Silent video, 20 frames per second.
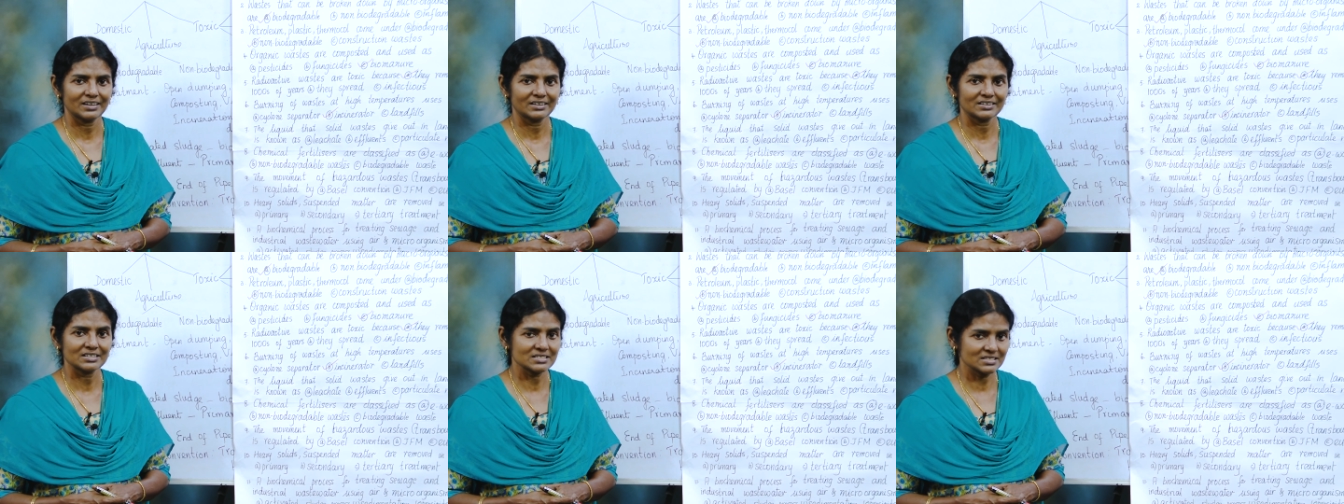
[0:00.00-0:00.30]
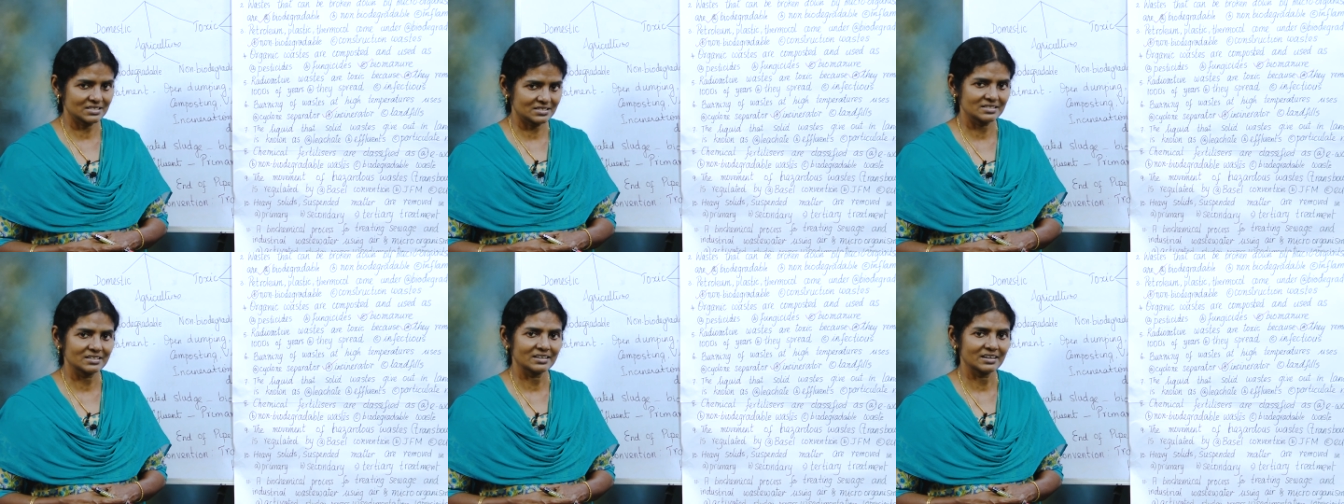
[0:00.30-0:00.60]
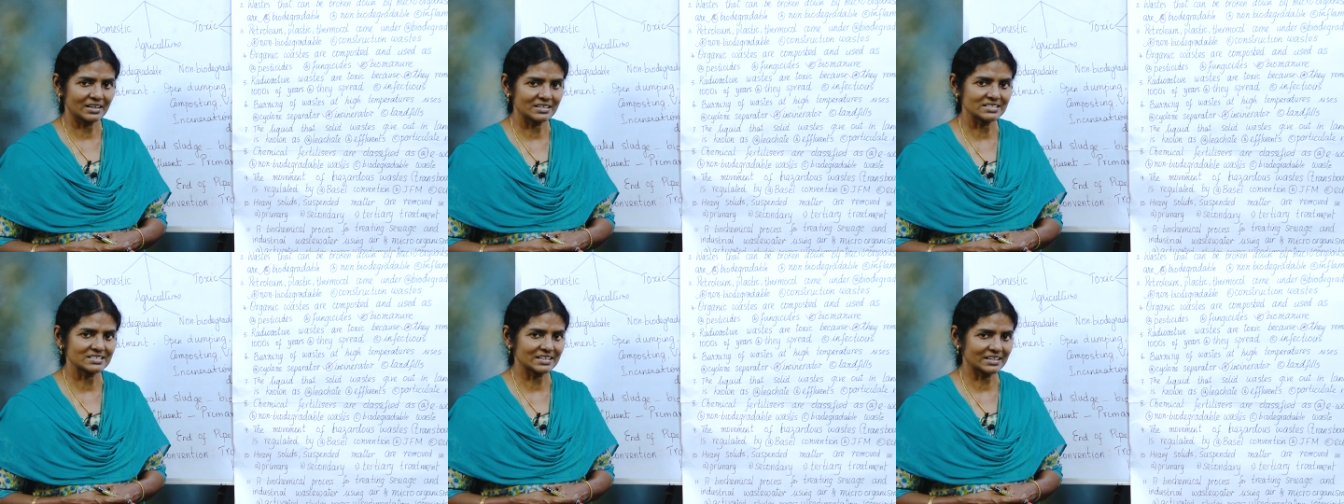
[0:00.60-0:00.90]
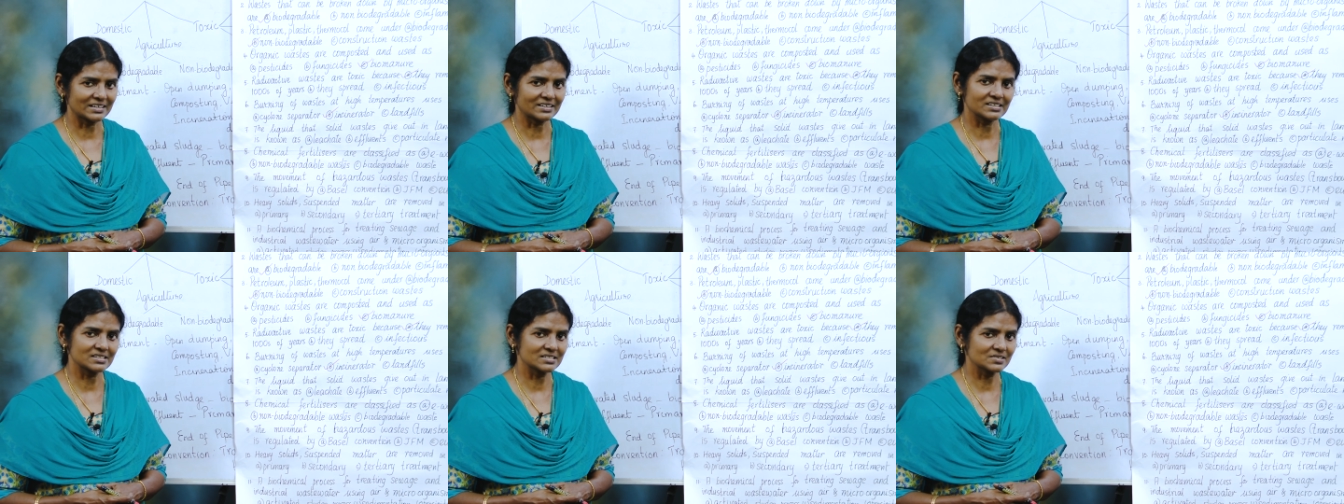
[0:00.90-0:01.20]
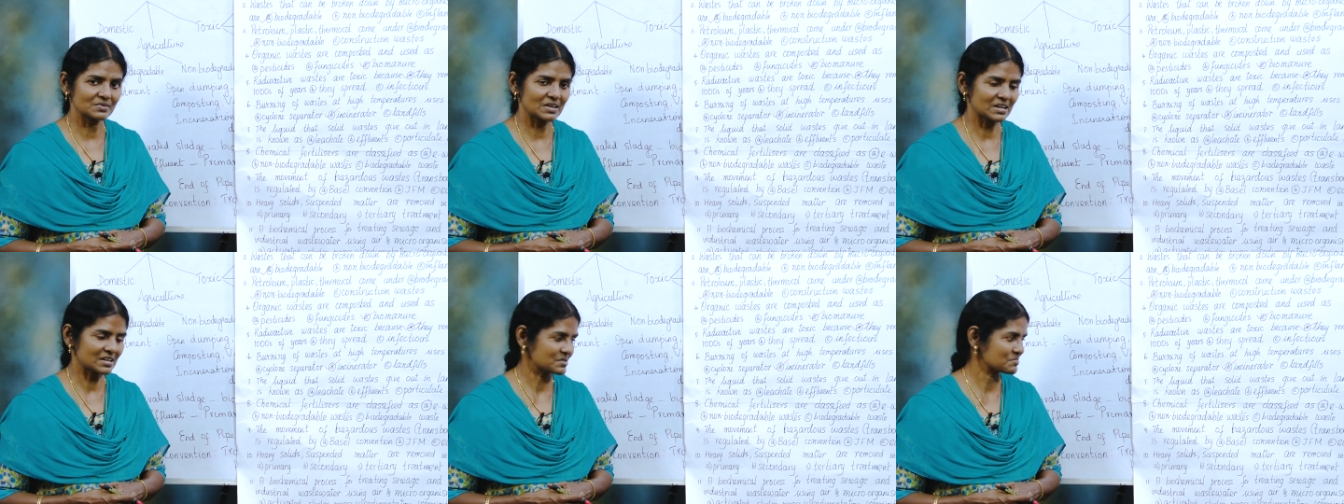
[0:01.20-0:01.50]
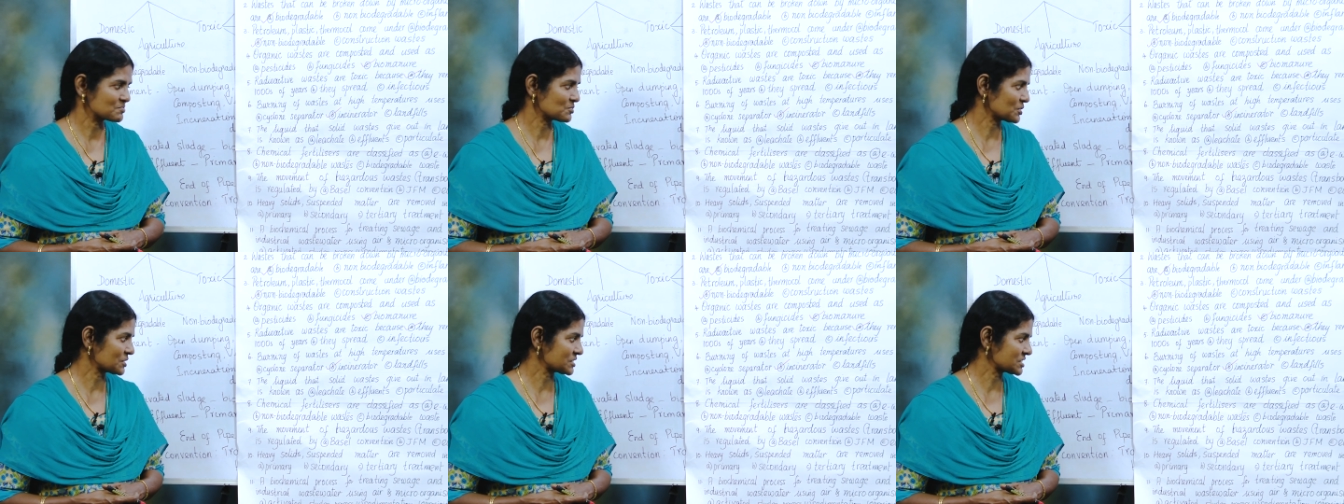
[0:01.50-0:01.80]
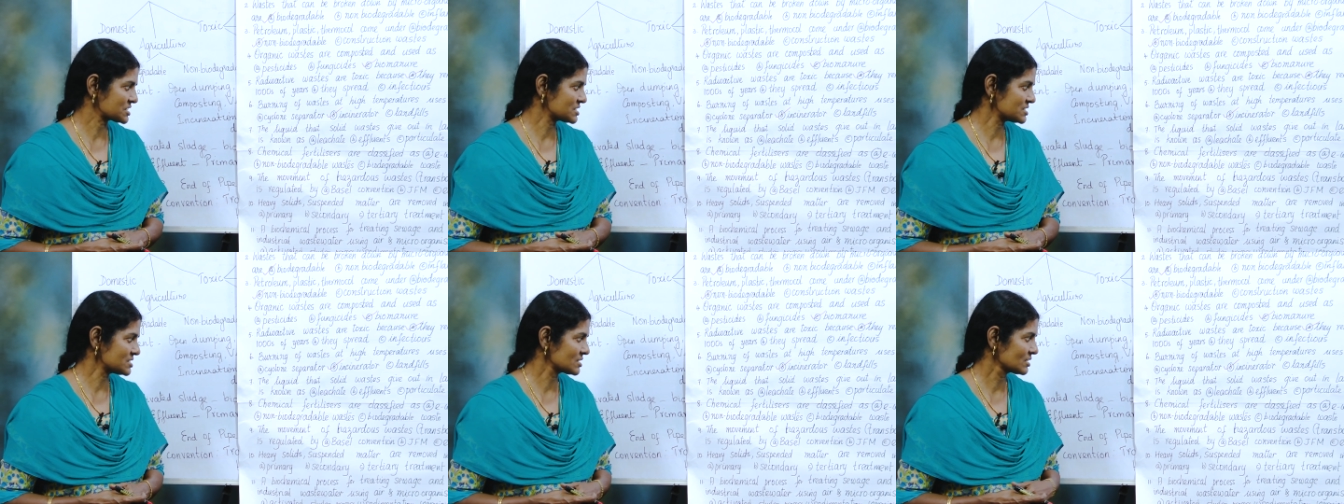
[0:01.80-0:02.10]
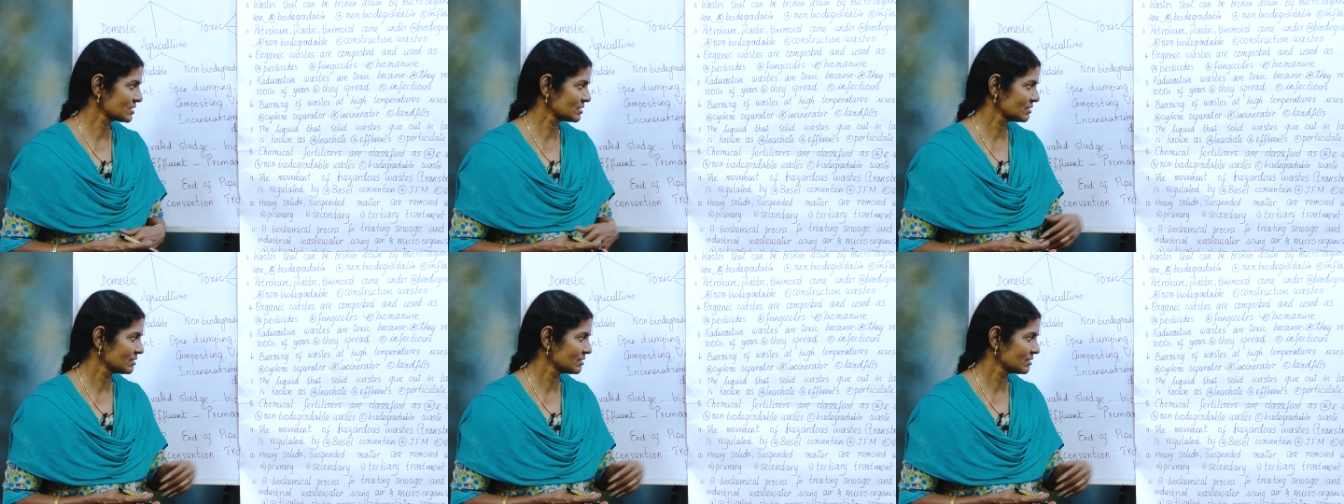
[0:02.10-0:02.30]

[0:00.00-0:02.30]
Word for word: This, I said, it's very important.